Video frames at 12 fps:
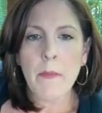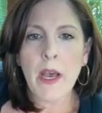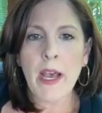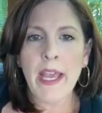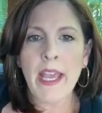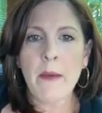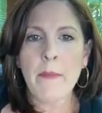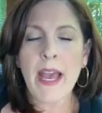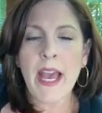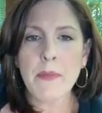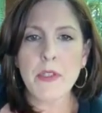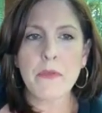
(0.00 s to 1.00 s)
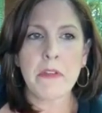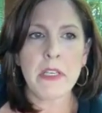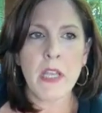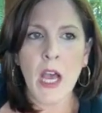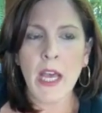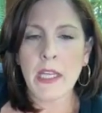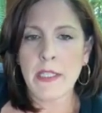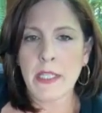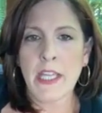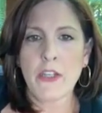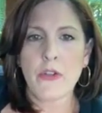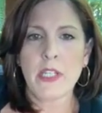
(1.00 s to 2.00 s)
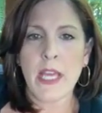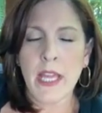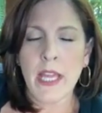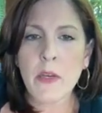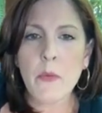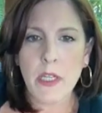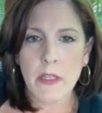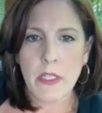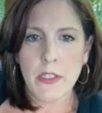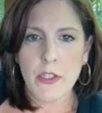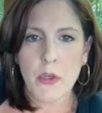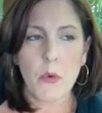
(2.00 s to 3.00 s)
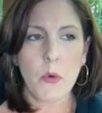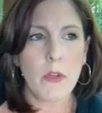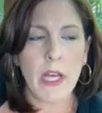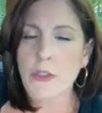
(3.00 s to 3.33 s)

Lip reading: I am absolutely not a danger to anyone in this school.